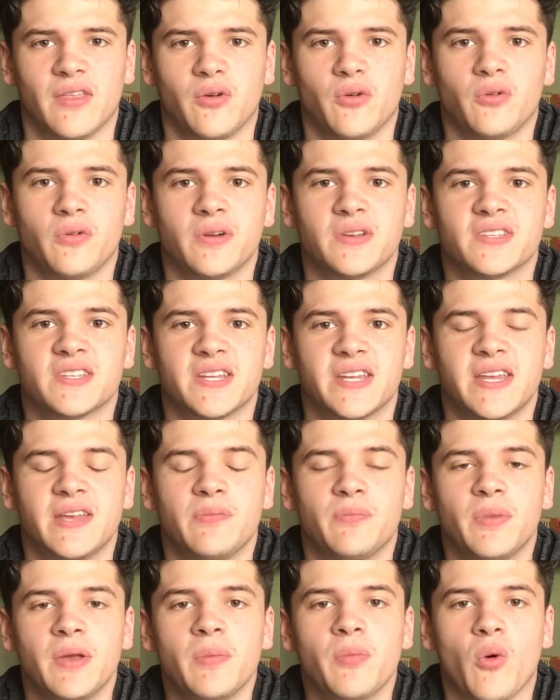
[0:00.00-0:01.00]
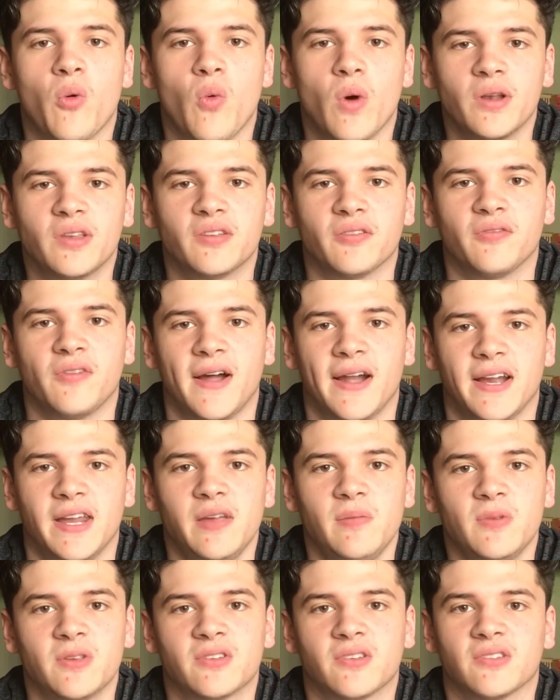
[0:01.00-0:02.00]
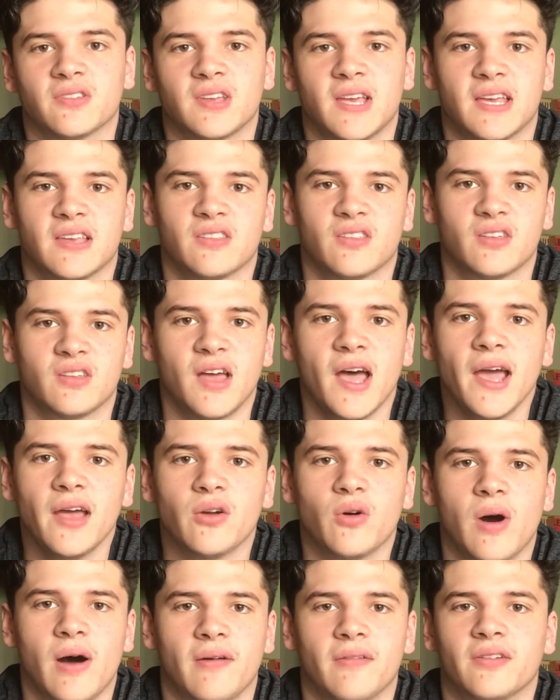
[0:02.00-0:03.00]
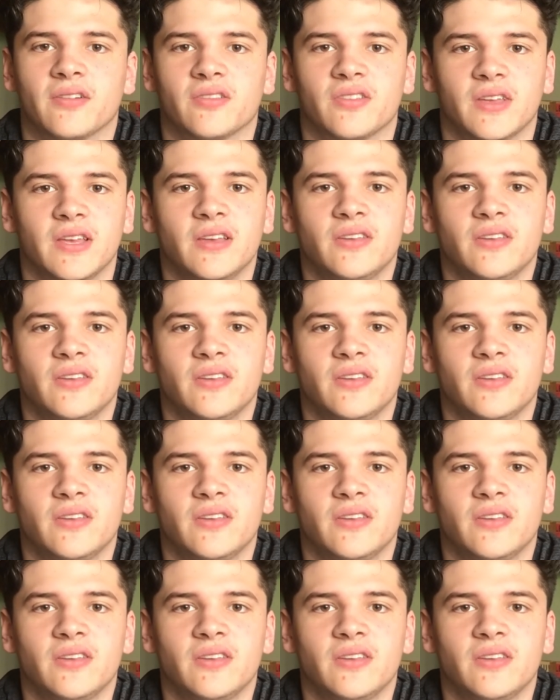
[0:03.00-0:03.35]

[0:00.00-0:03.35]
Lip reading: The only reason people want to fight him is because he has the title, obviously.